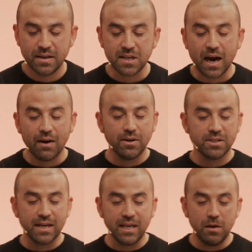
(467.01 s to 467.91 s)
Tyrants
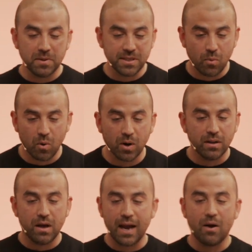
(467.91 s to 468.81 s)
that keep us at work
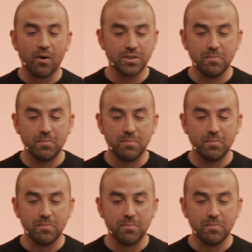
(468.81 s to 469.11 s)
long hours